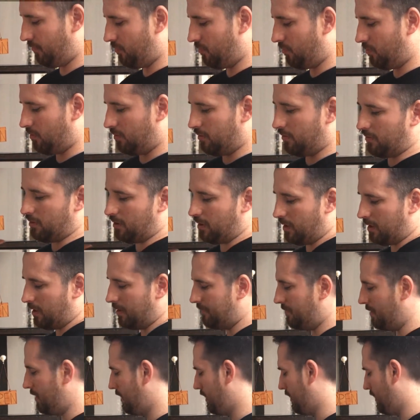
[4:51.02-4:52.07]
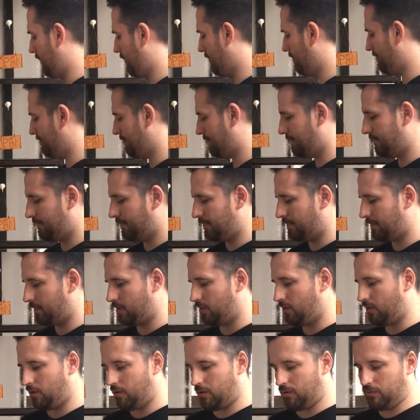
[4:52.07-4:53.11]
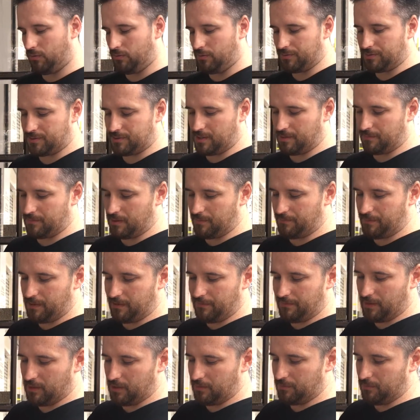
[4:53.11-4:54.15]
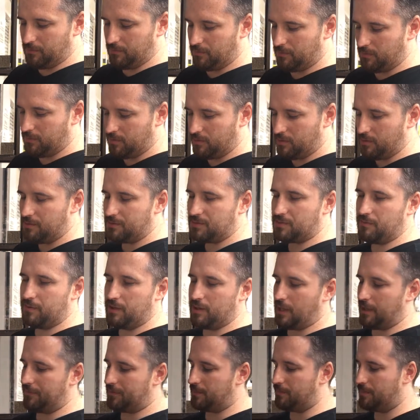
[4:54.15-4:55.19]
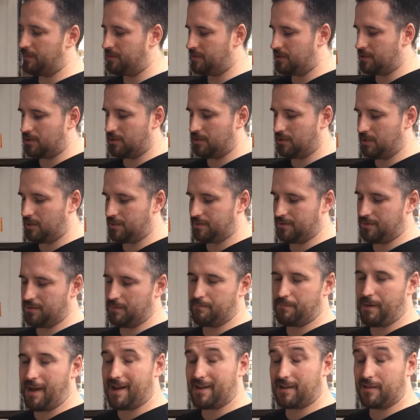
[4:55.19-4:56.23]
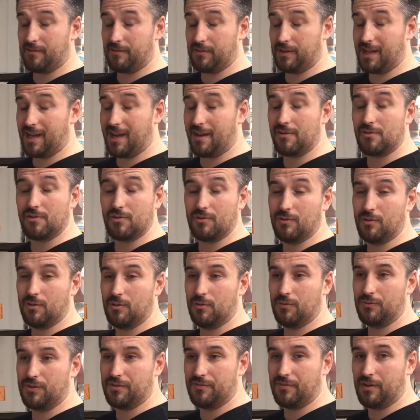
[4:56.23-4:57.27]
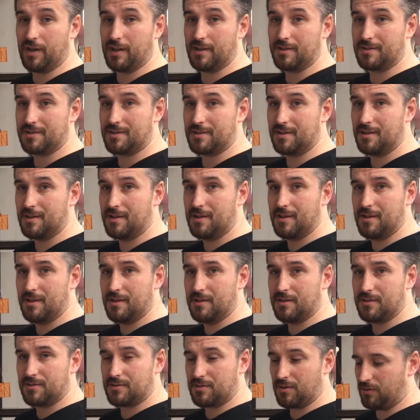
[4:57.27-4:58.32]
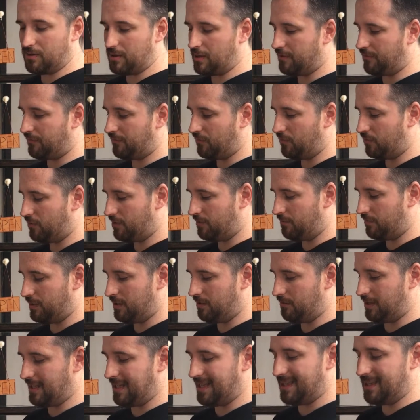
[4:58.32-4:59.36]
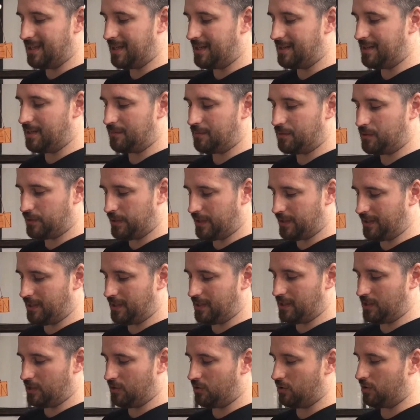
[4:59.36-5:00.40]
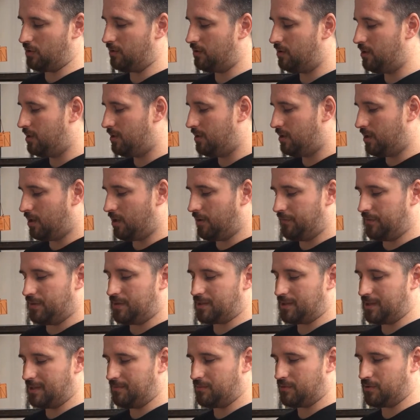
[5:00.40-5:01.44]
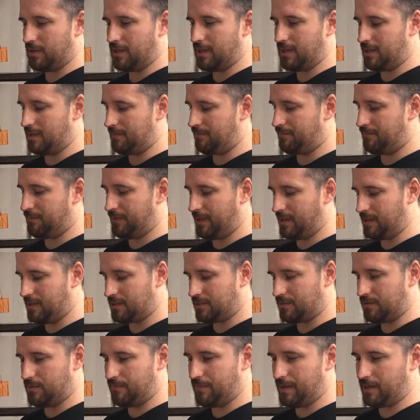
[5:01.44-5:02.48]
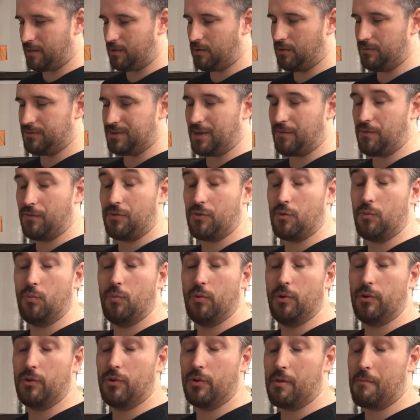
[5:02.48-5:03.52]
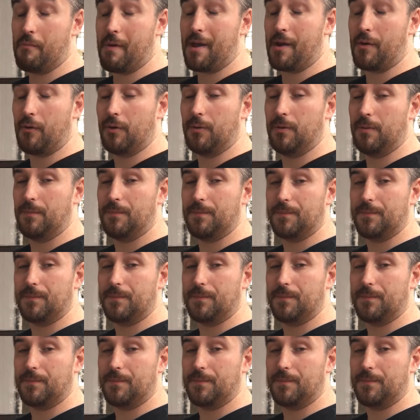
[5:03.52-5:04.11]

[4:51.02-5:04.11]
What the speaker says: for the holes that might be available. So we'd have to position these on the back of the actual device. So therefore, when it lined up correctly, that you're not obviously trying to pierce through, make contact with the wood or the metal.